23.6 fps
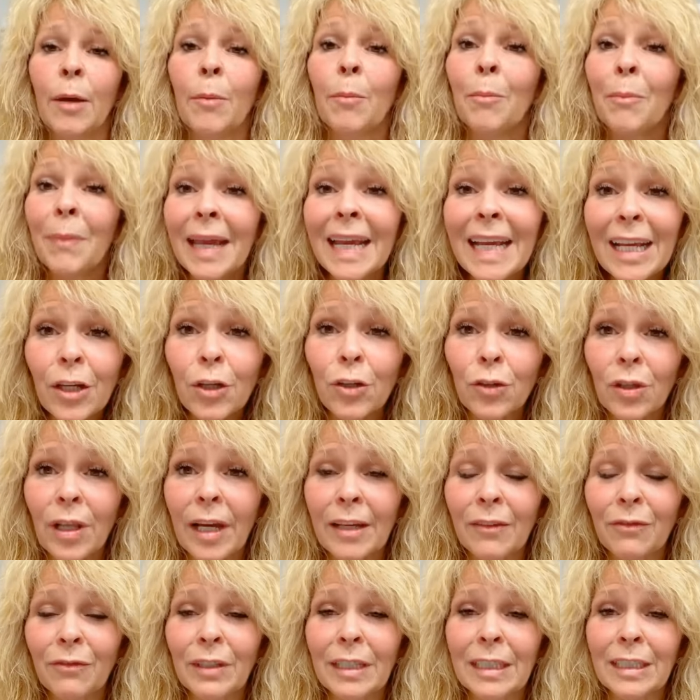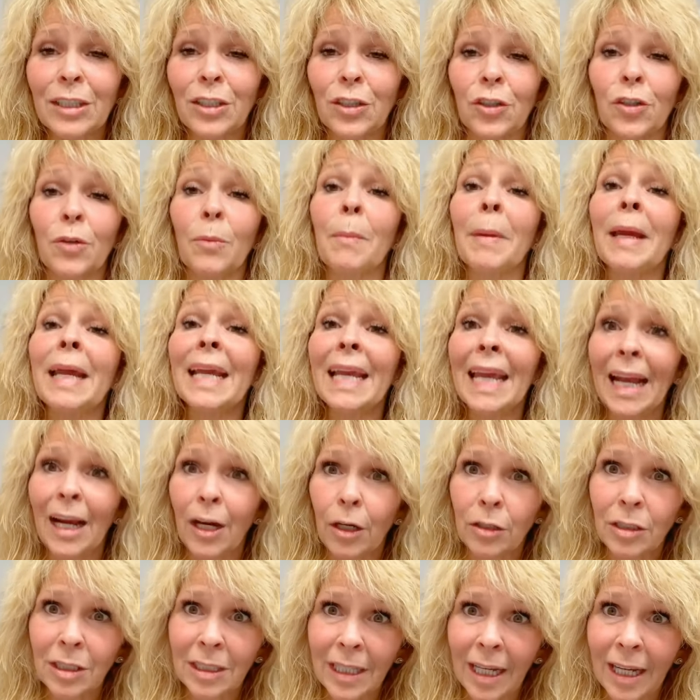Make your life easier, make
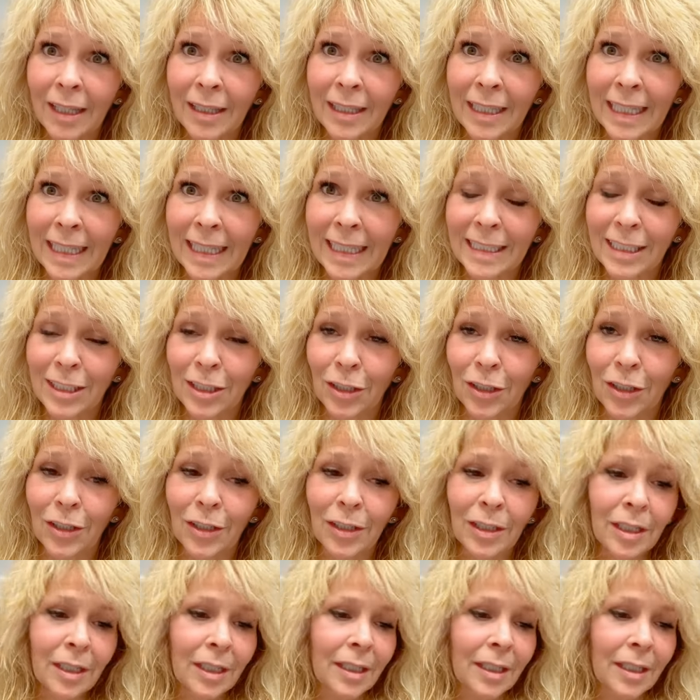hairstyling easier.